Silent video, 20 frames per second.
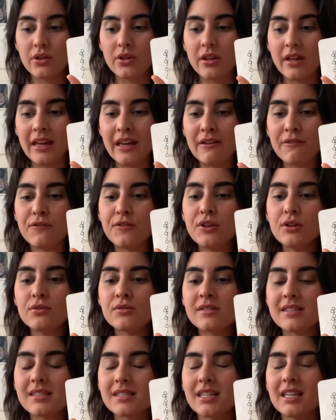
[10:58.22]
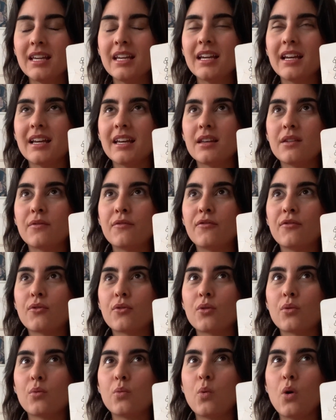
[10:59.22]
If you see it
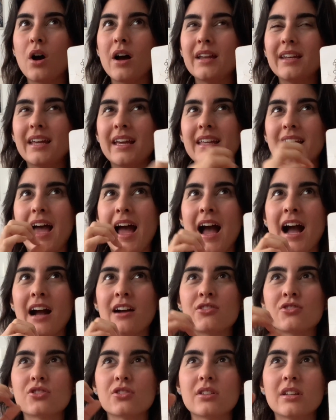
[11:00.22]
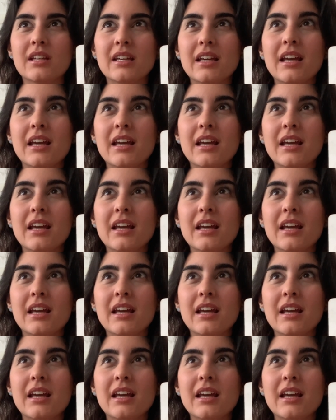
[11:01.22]
for what it actually